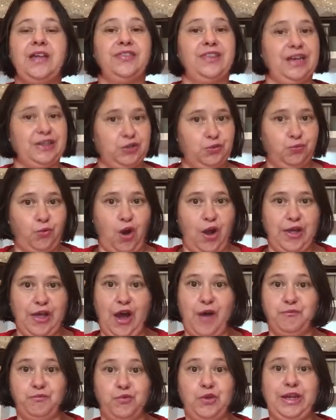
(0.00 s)
That's why
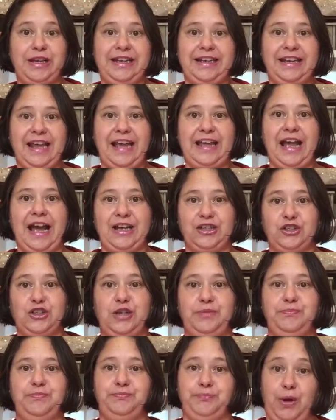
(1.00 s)
I'm really late
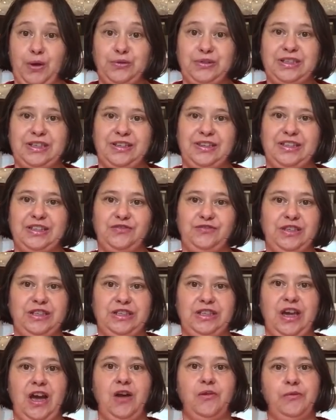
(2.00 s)
actually posting this
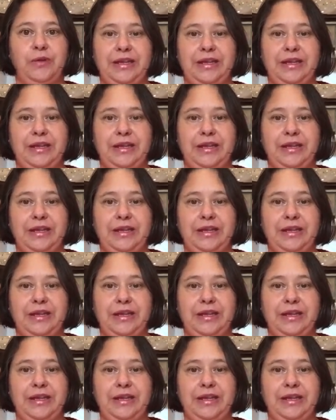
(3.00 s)
video.